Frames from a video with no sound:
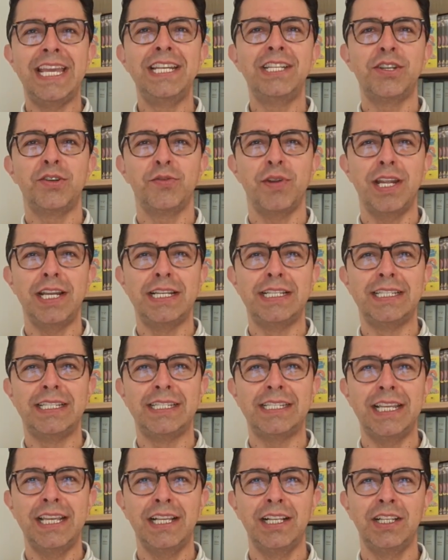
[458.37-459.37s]
integrating
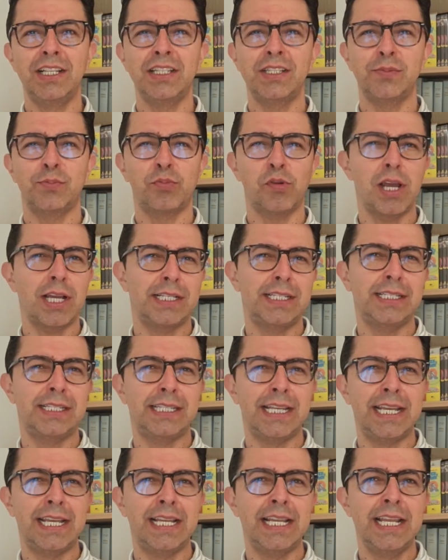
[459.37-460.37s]
skills,
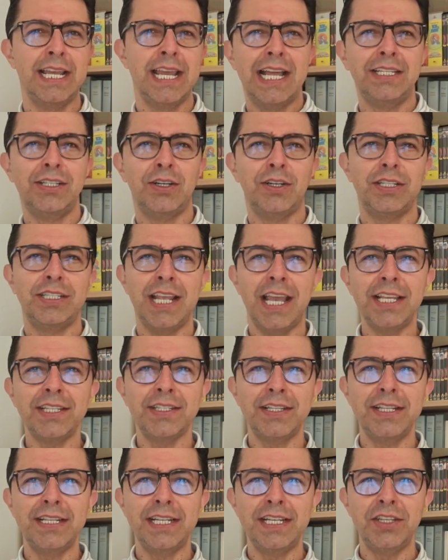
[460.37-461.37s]
practicing under
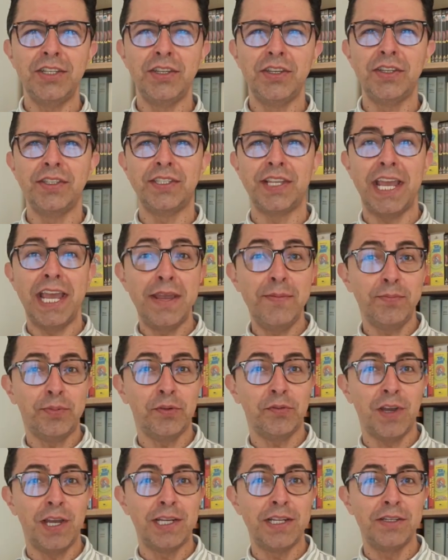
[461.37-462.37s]
test conditions, and
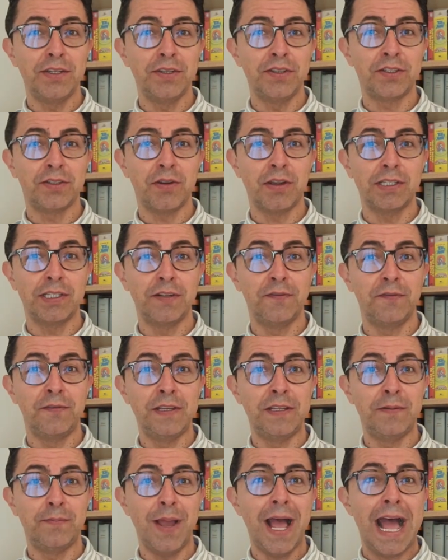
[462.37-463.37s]
providing constructive
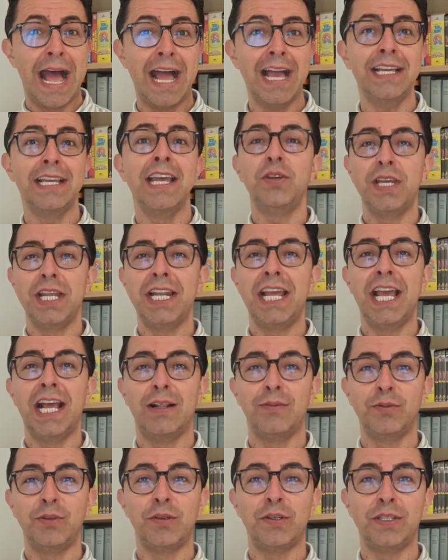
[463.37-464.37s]
feedback. You can
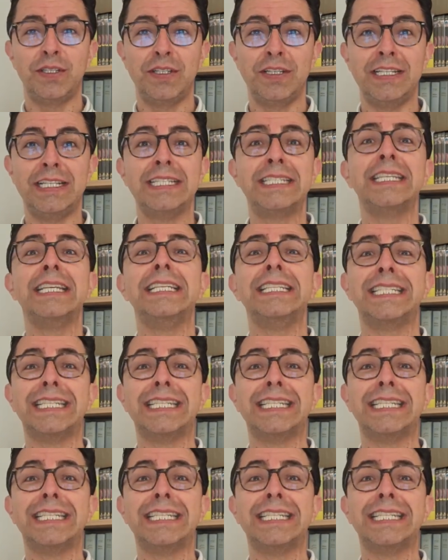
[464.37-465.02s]
help your students